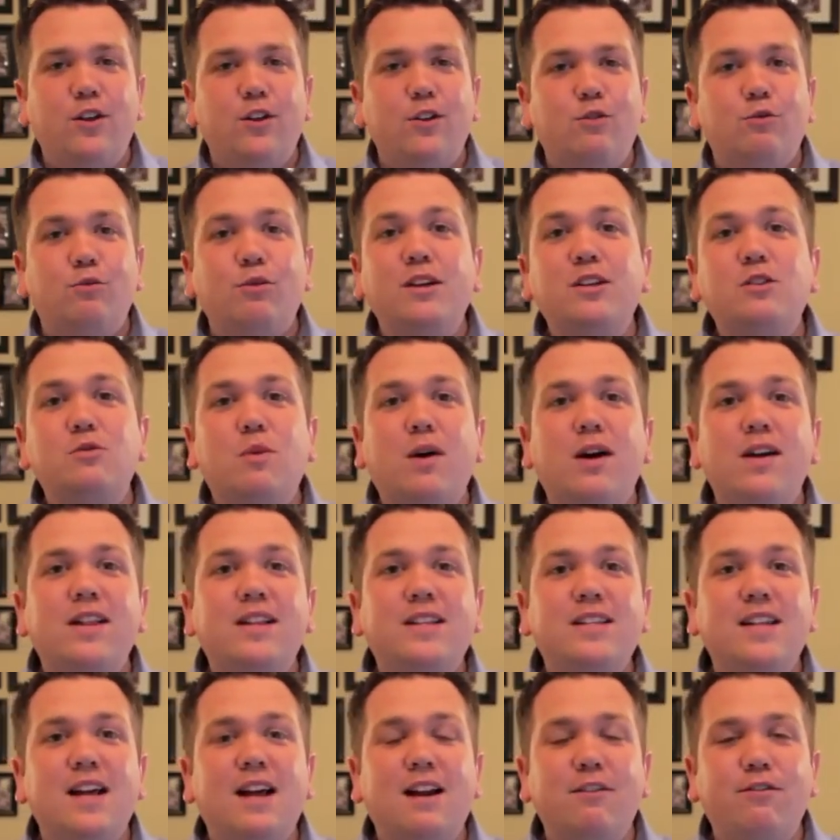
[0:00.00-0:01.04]
The reason why
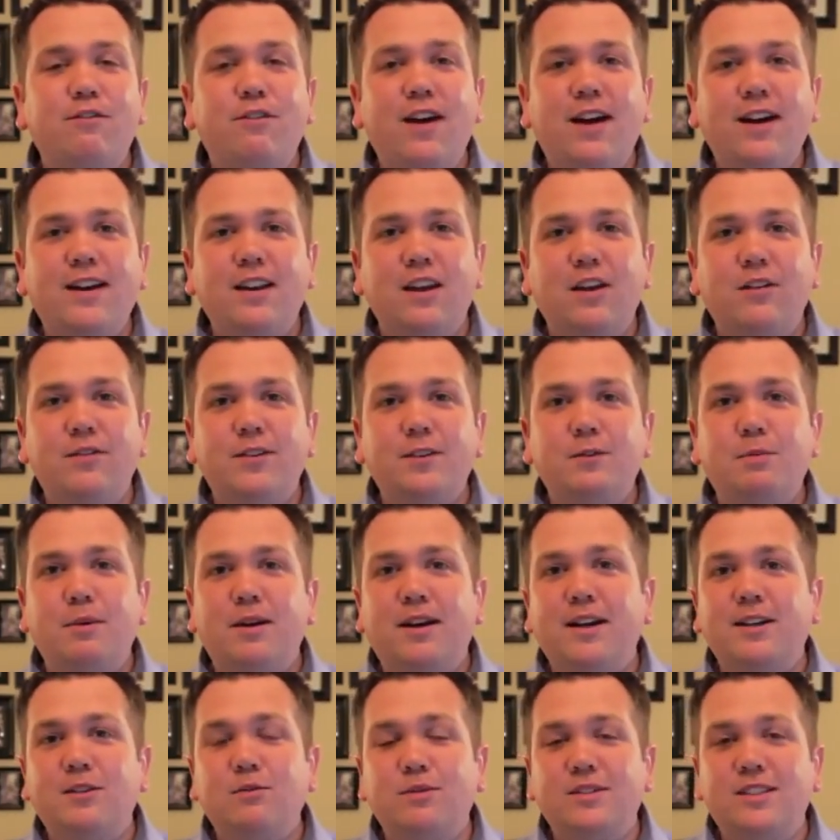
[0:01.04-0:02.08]
that's not effective is
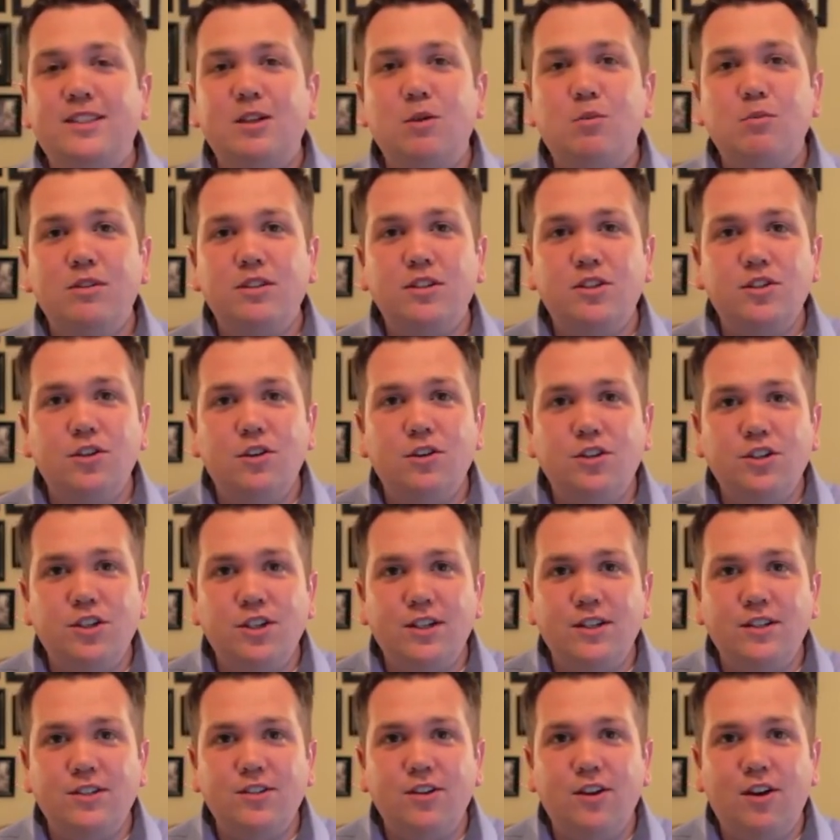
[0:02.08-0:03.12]
because when someone
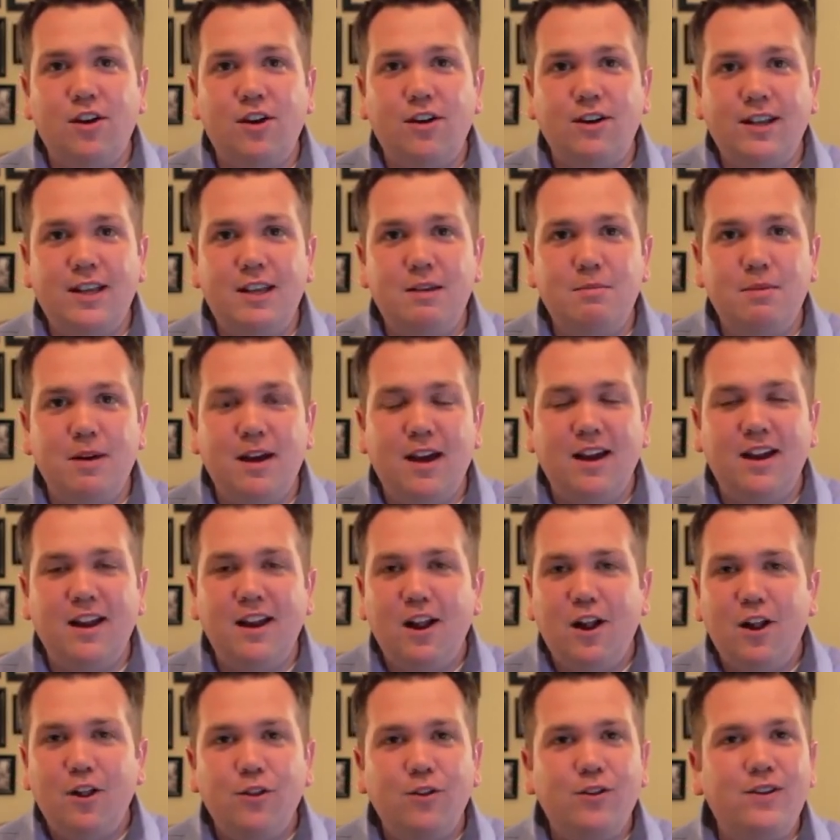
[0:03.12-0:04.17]
searches on eBay,
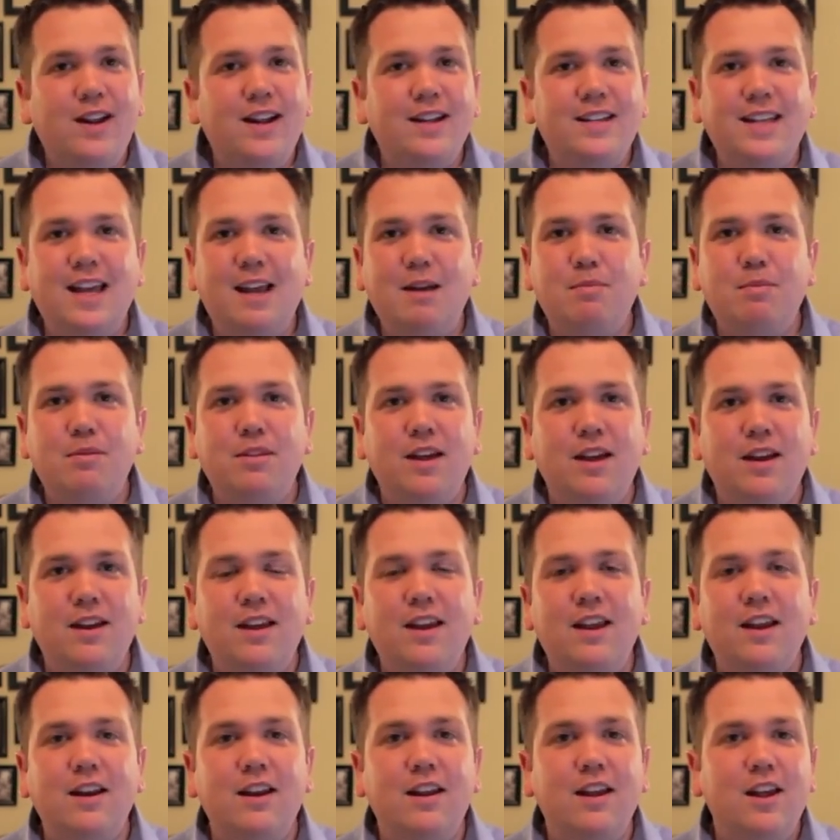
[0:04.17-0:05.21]
they're not typing that
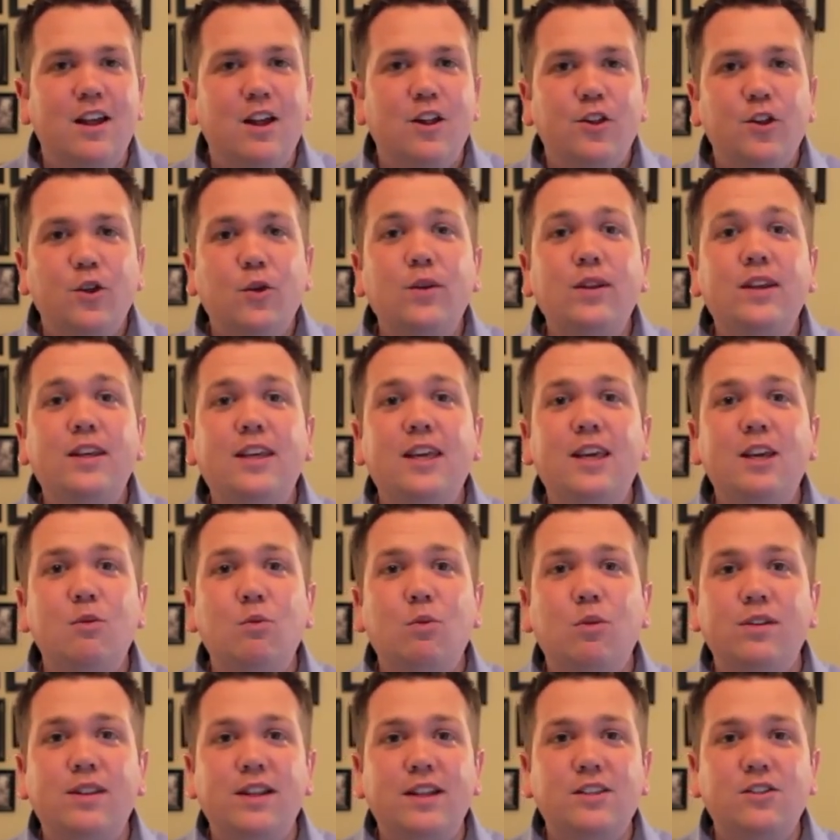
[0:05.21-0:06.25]
in. The only
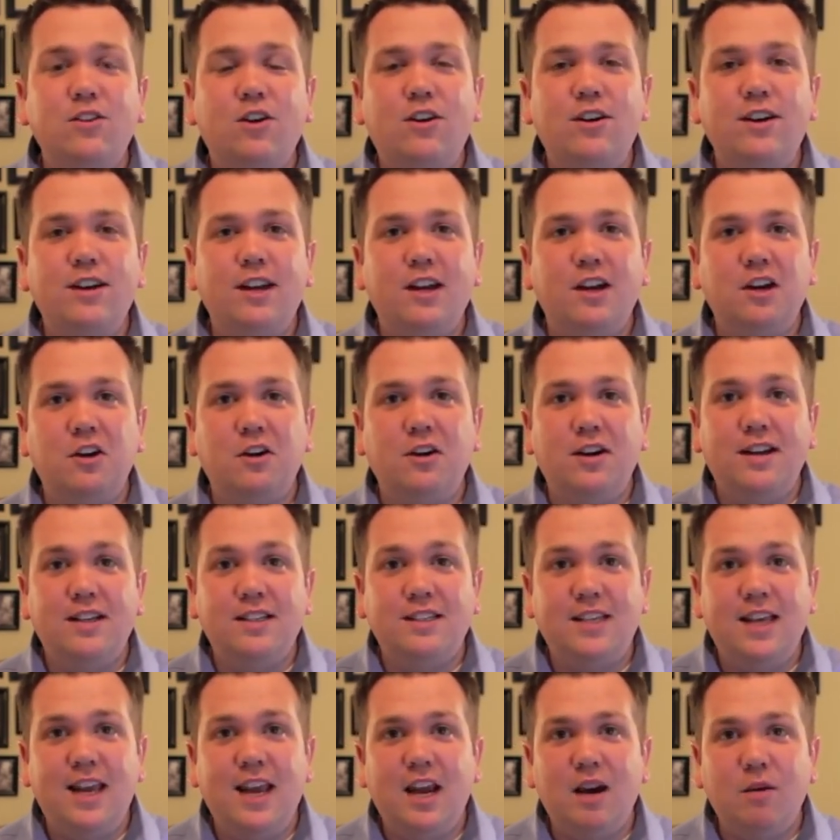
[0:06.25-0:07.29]
keyword that's on here
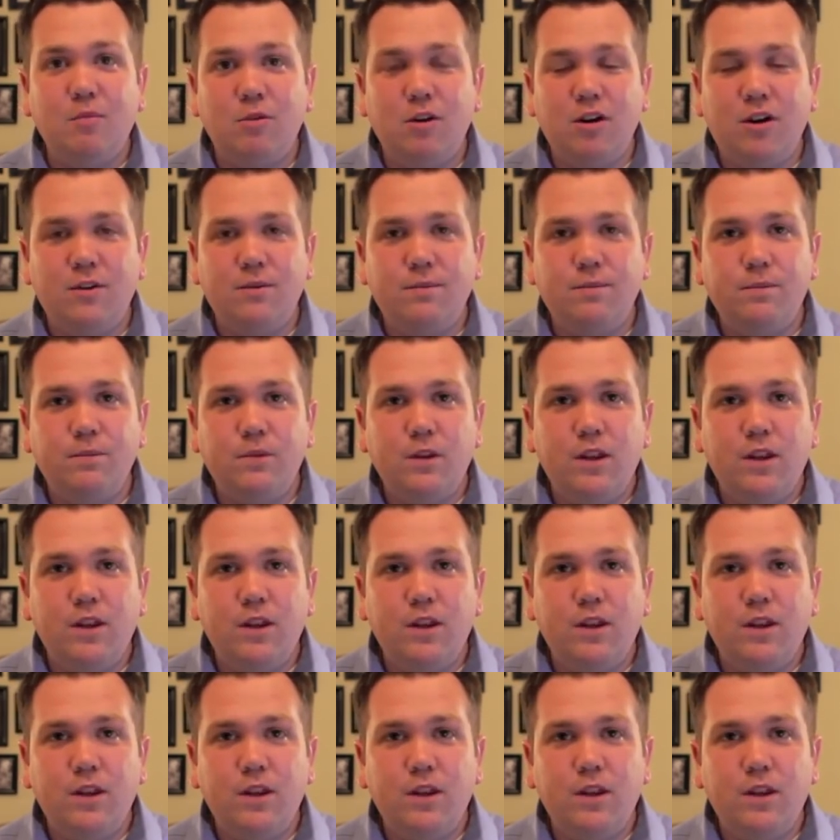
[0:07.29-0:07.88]
is camera.